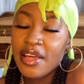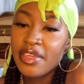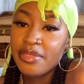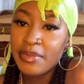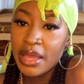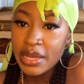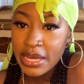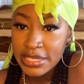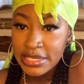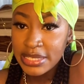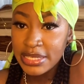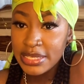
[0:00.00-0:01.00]
my
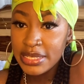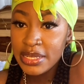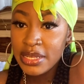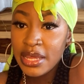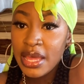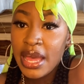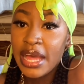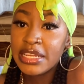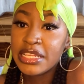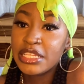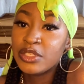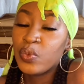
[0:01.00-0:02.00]
cousin and
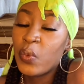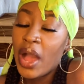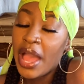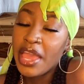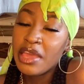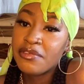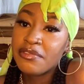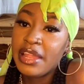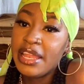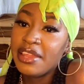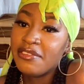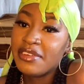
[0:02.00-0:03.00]
his wife
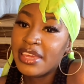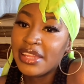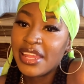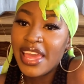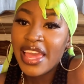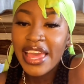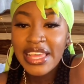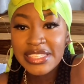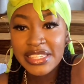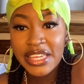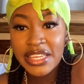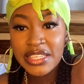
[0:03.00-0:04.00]
live in
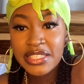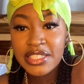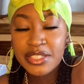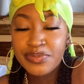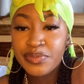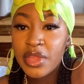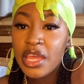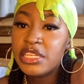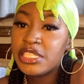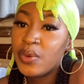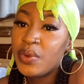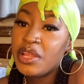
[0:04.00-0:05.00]
Essex.
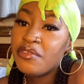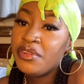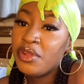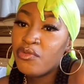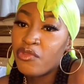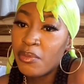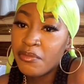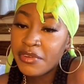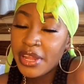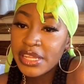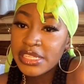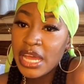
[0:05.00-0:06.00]
They were living in Romford
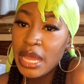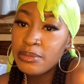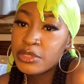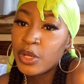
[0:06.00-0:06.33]
at the time, so